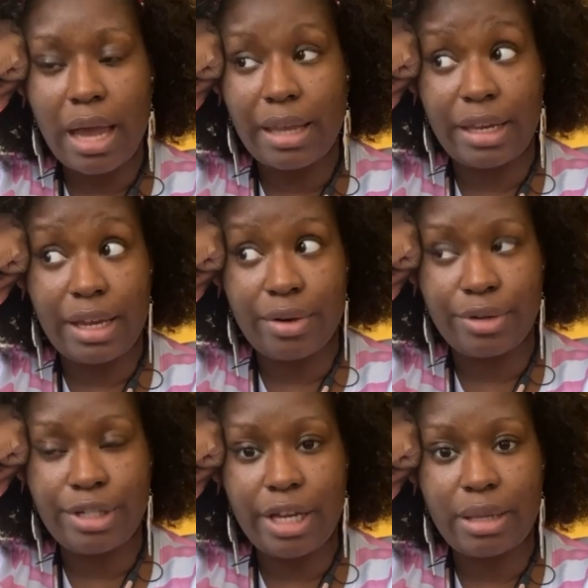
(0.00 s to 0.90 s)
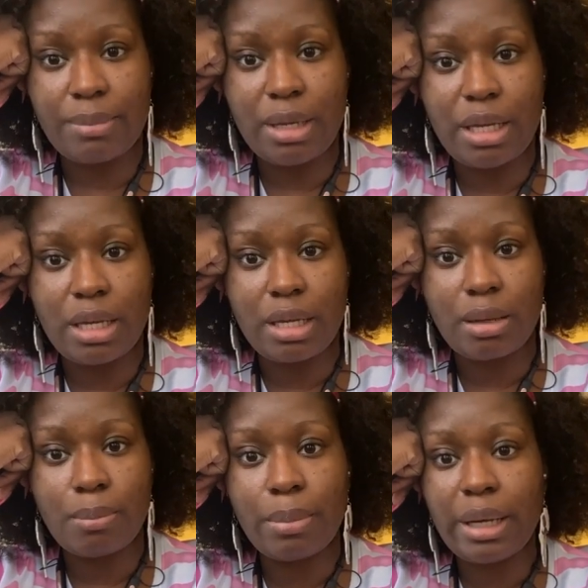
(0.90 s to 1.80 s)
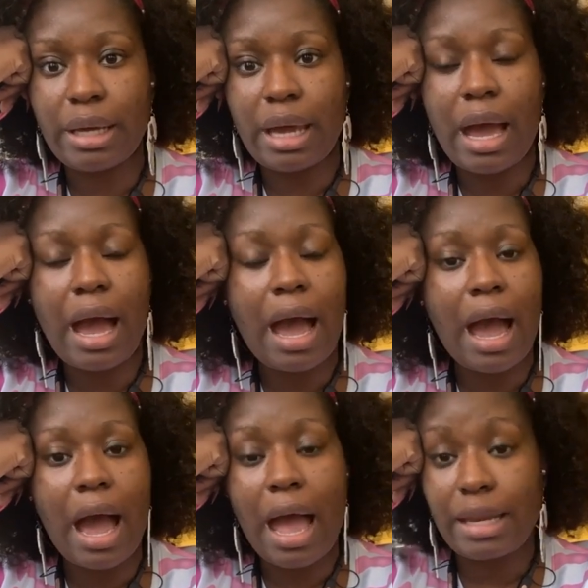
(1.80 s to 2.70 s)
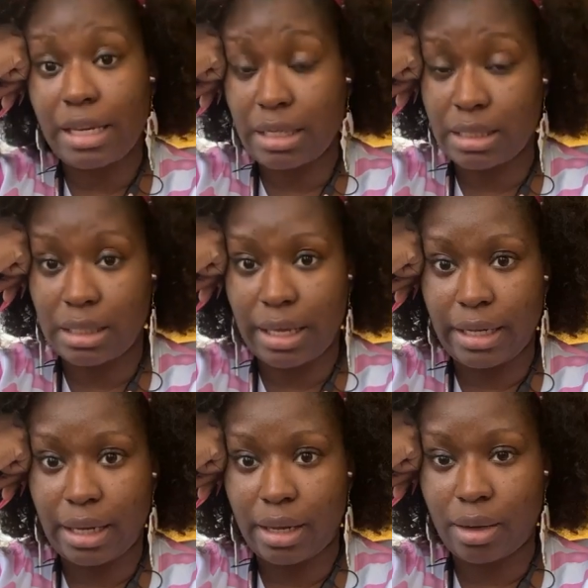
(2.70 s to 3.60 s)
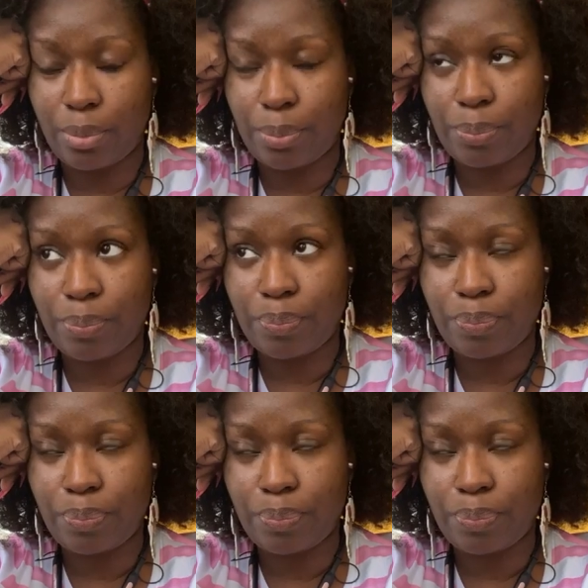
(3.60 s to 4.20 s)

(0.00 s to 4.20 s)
Kind of irritated me, but I needed to lay down.